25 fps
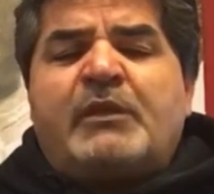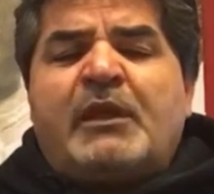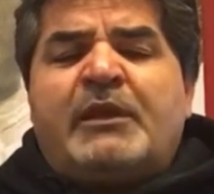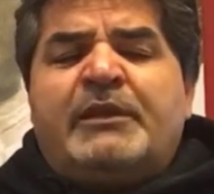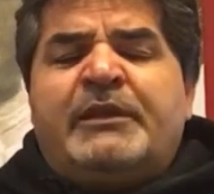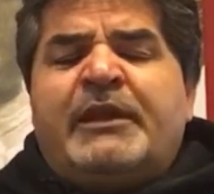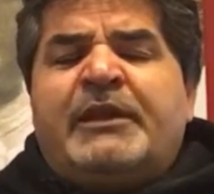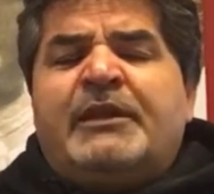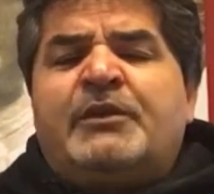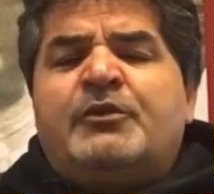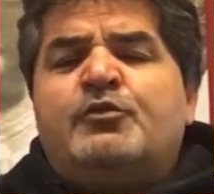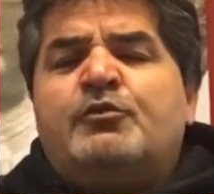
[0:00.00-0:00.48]

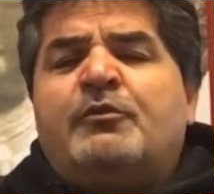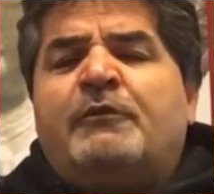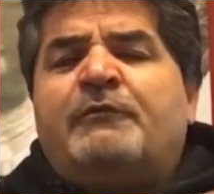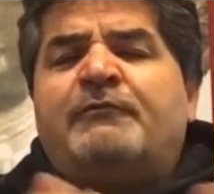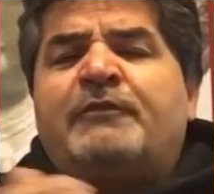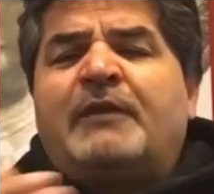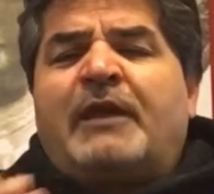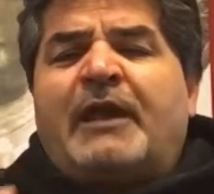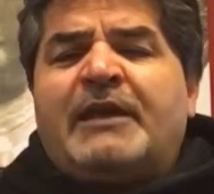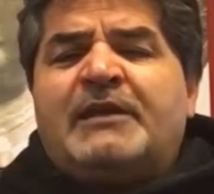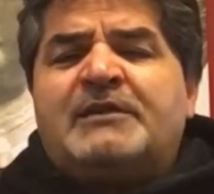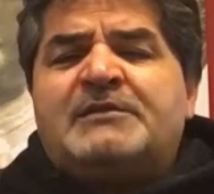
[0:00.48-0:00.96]
They can do a
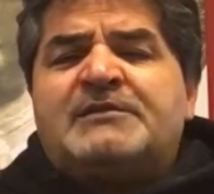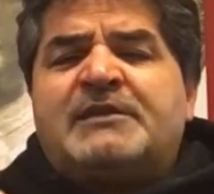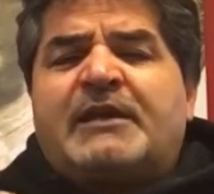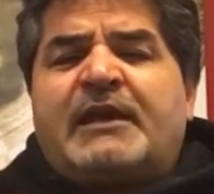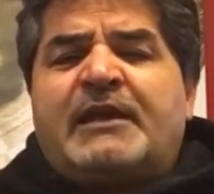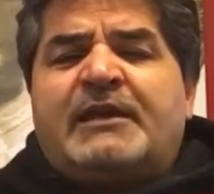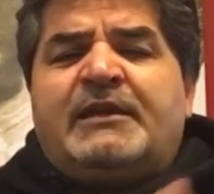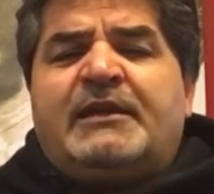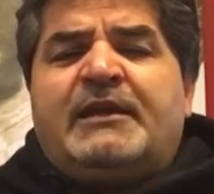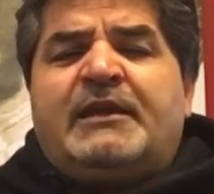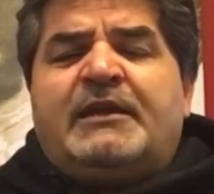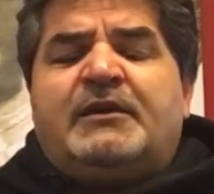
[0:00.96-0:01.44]
flying
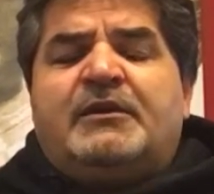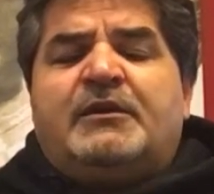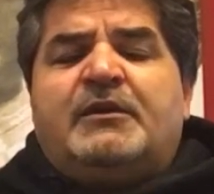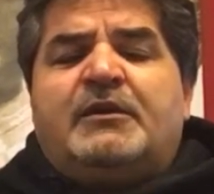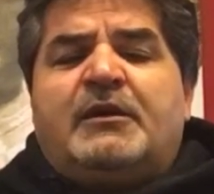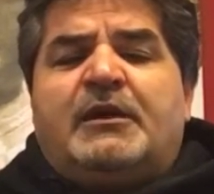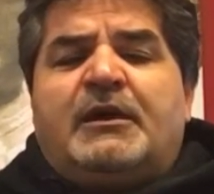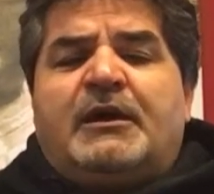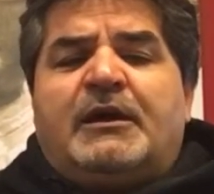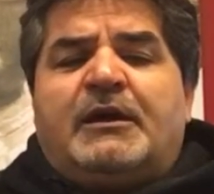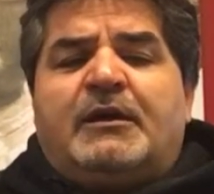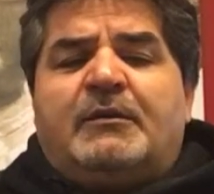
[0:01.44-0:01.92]
side kick.
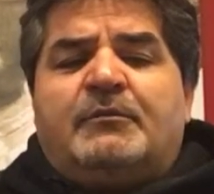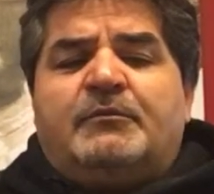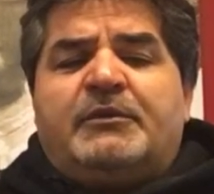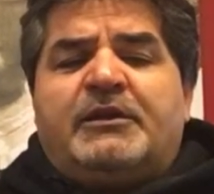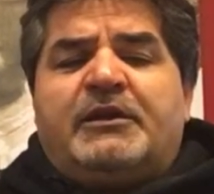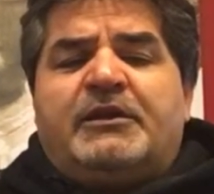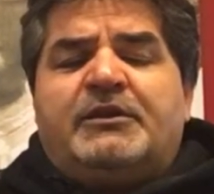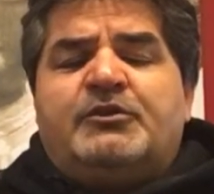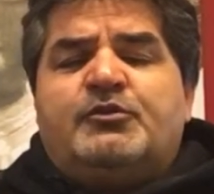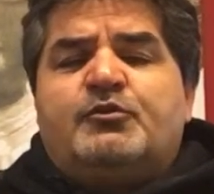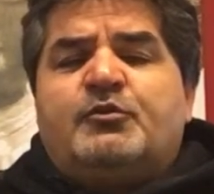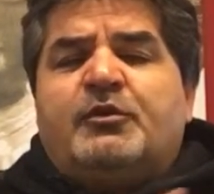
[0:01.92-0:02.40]
They
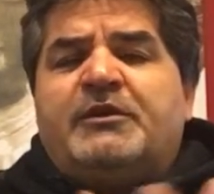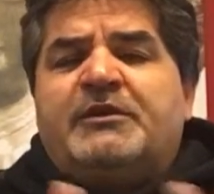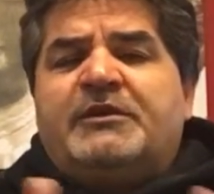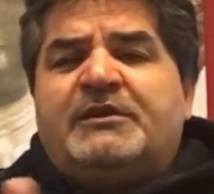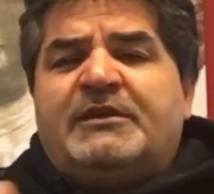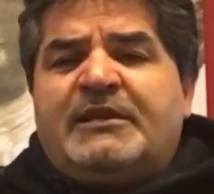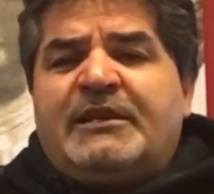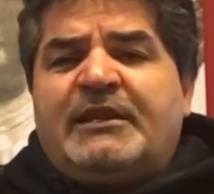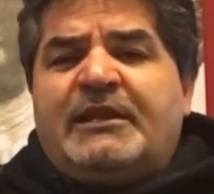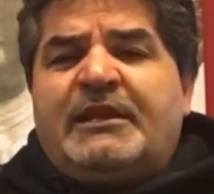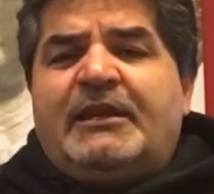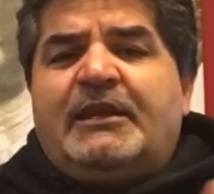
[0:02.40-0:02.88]
can do a
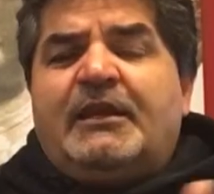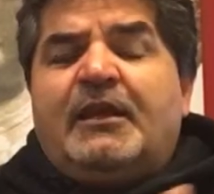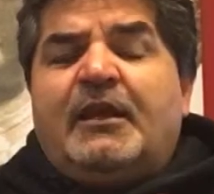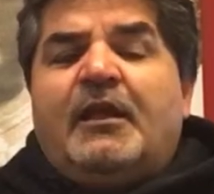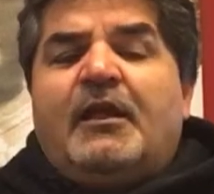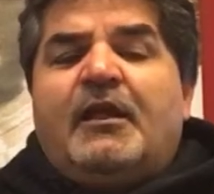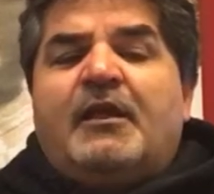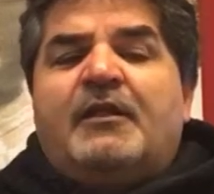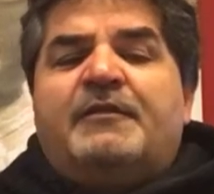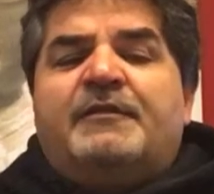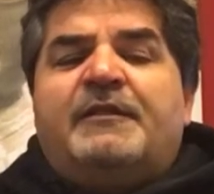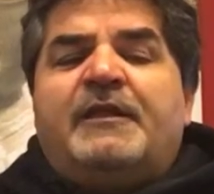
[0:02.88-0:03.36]
knee.
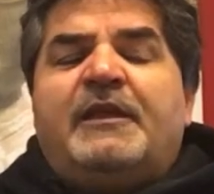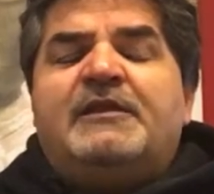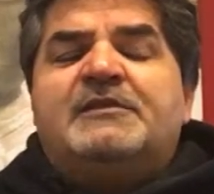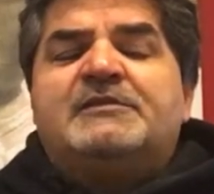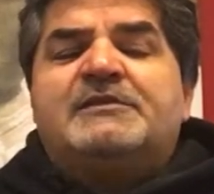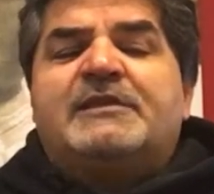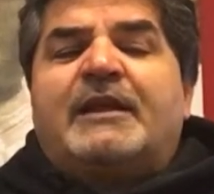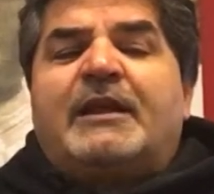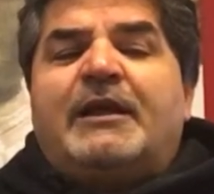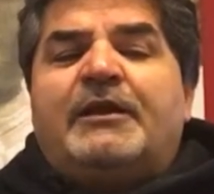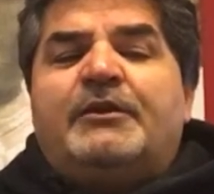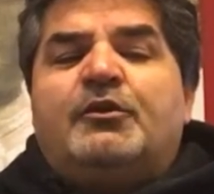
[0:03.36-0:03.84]

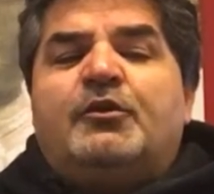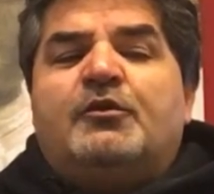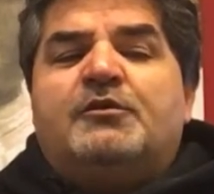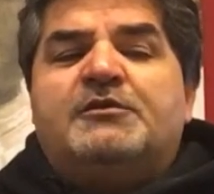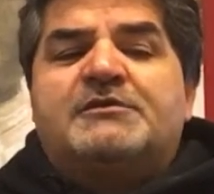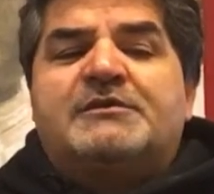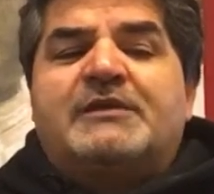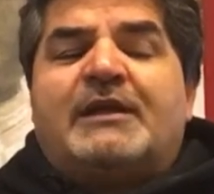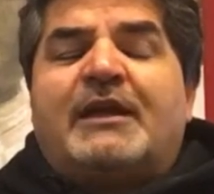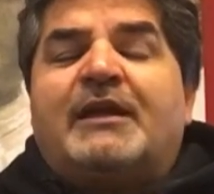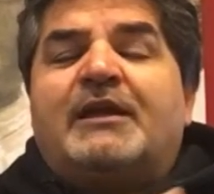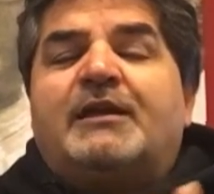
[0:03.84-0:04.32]
Things that I know
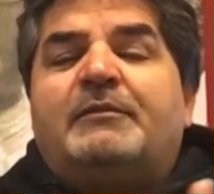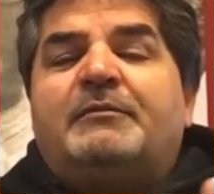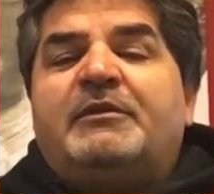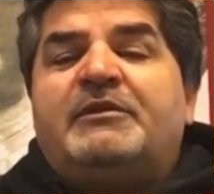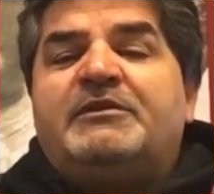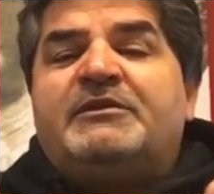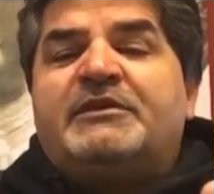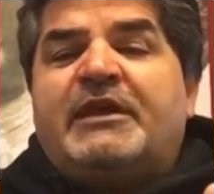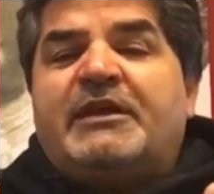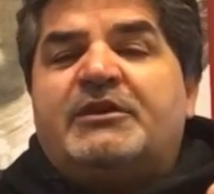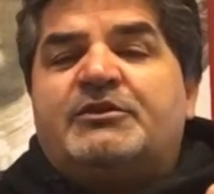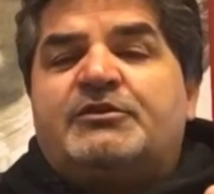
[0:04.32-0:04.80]
it's not going to be
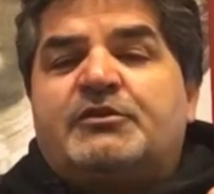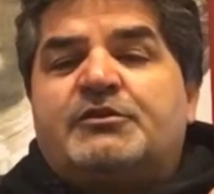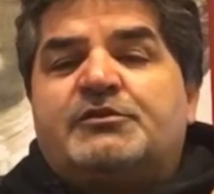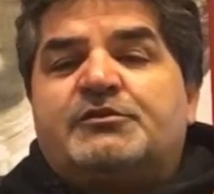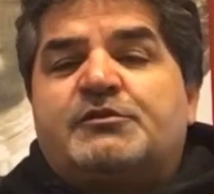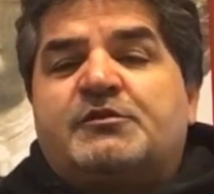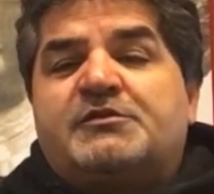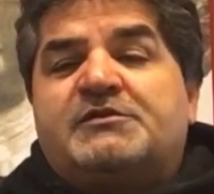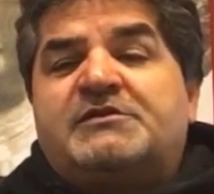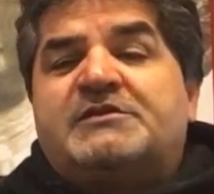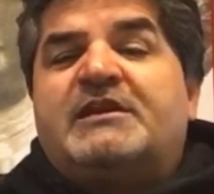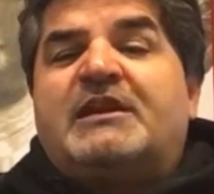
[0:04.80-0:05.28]

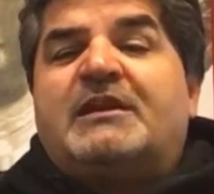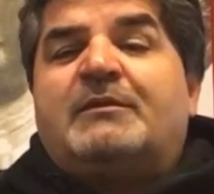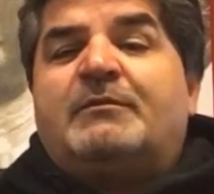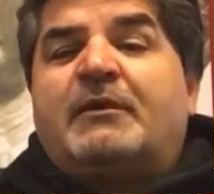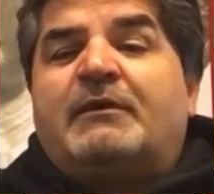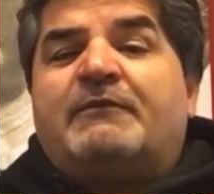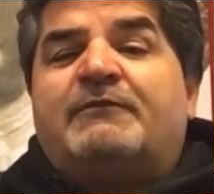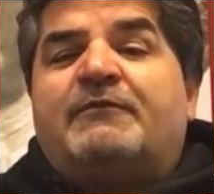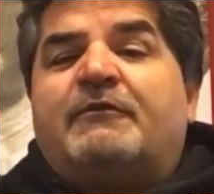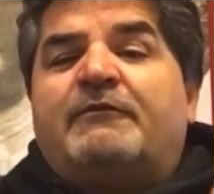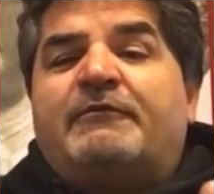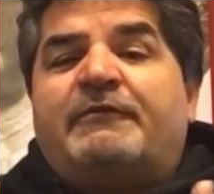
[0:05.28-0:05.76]
dangerous or set them
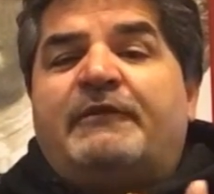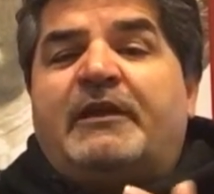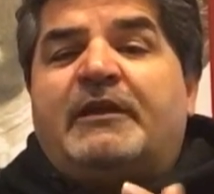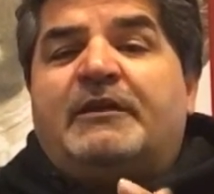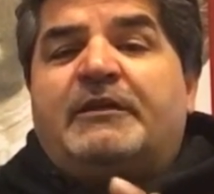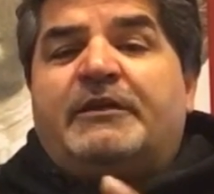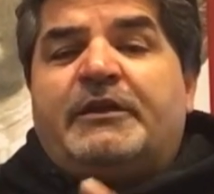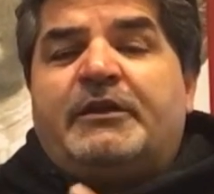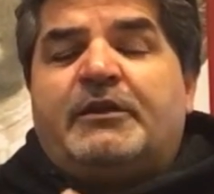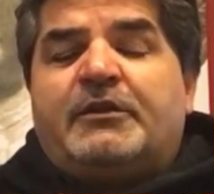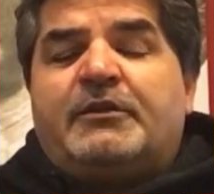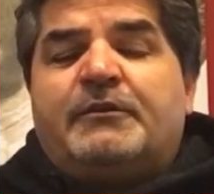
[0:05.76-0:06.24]
up for
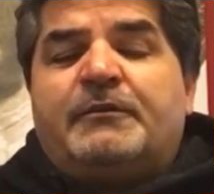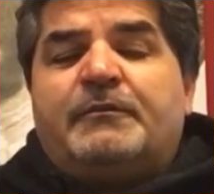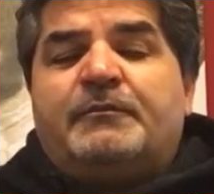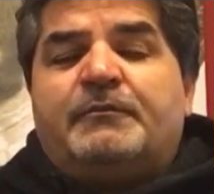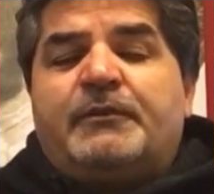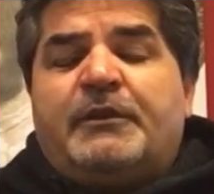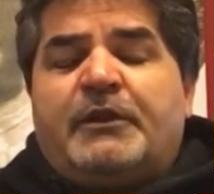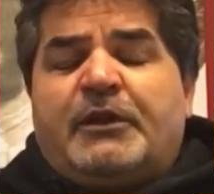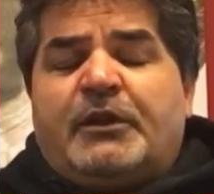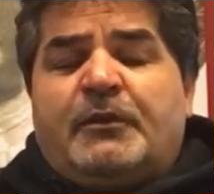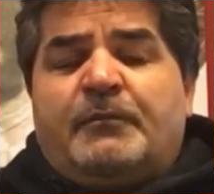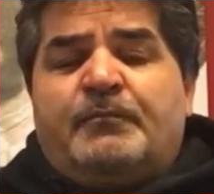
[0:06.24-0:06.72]
failure,
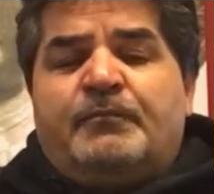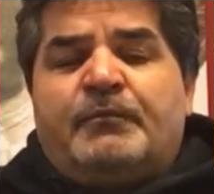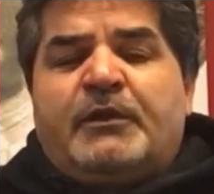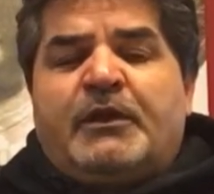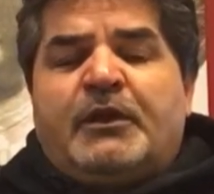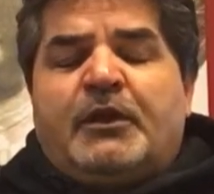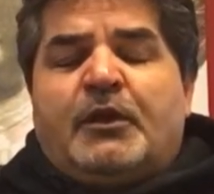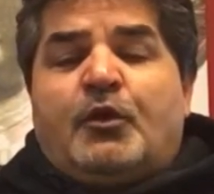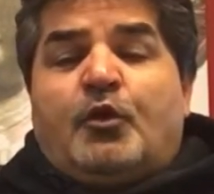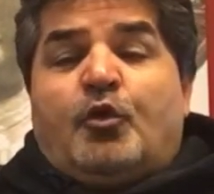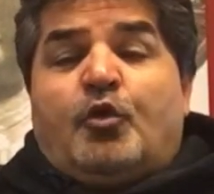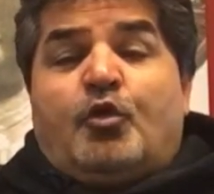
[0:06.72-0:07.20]

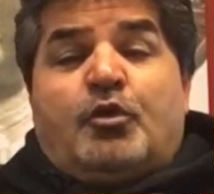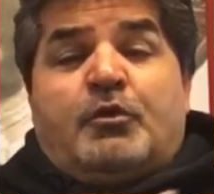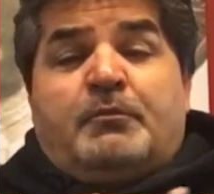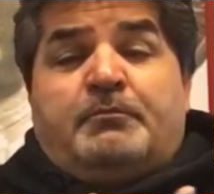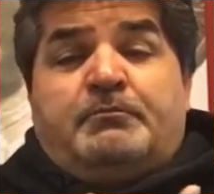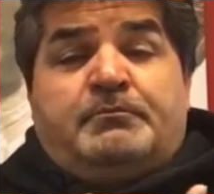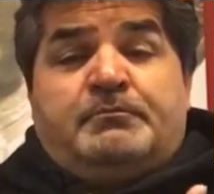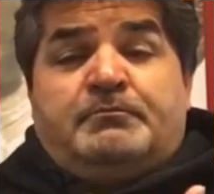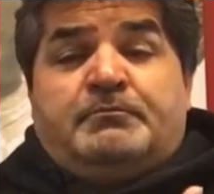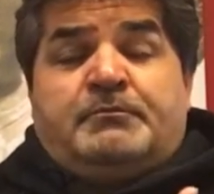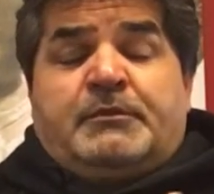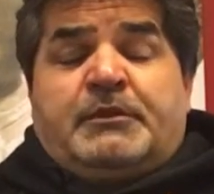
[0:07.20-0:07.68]
or
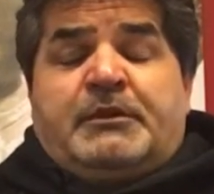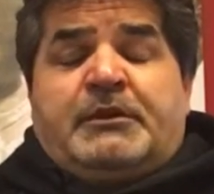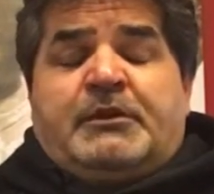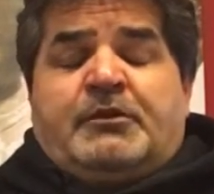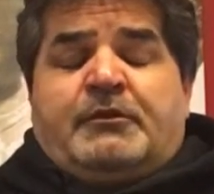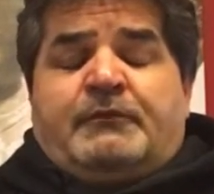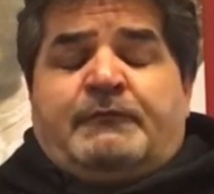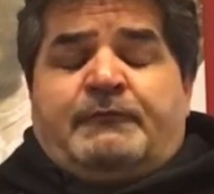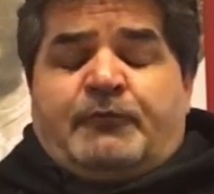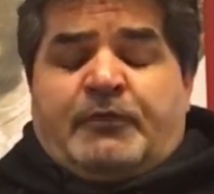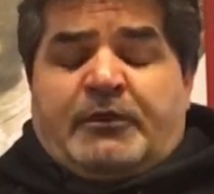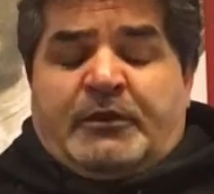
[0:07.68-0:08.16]

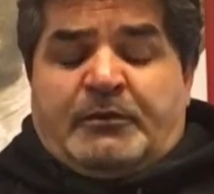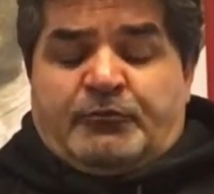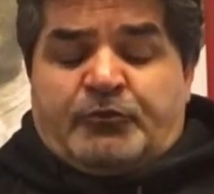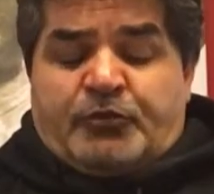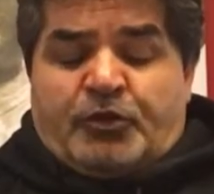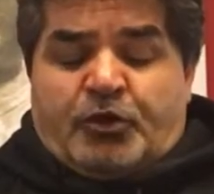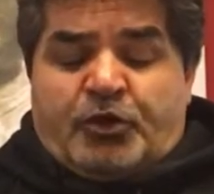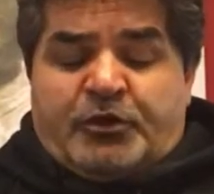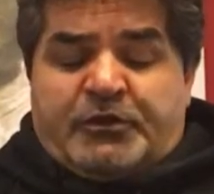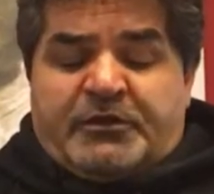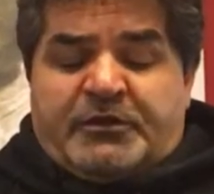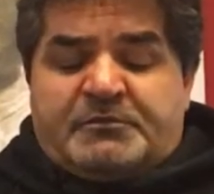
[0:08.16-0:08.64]
for them to
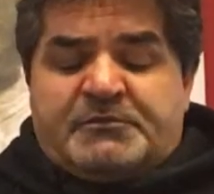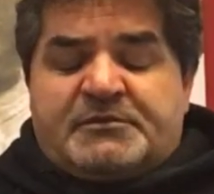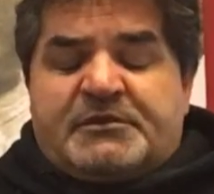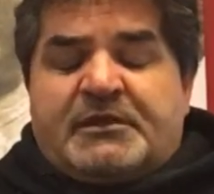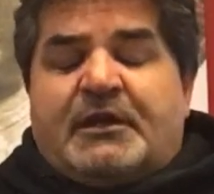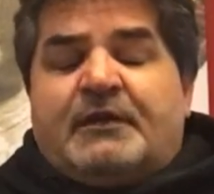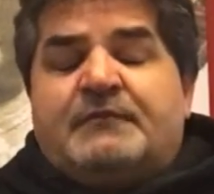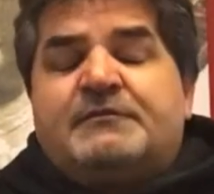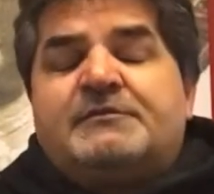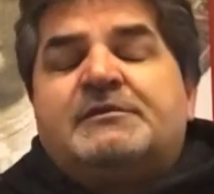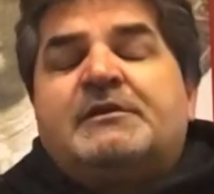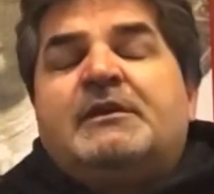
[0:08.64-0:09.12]
hurt
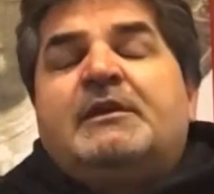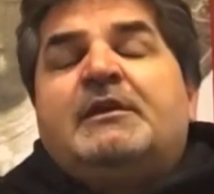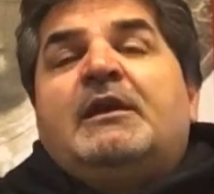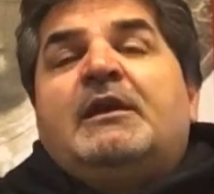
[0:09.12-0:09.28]
themselves.